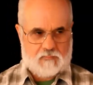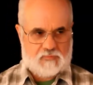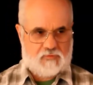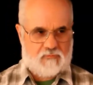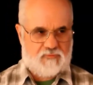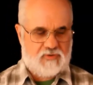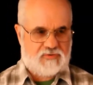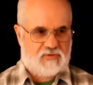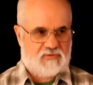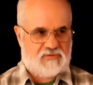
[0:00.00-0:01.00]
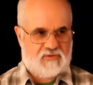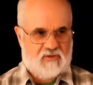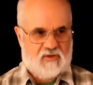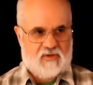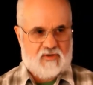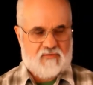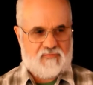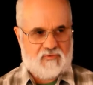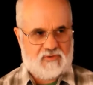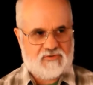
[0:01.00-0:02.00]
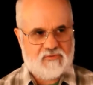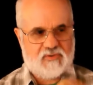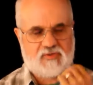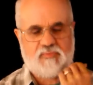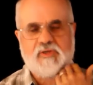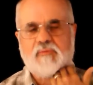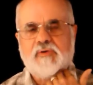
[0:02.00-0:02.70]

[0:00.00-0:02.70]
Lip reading: So for instance, for a 2-week sprint,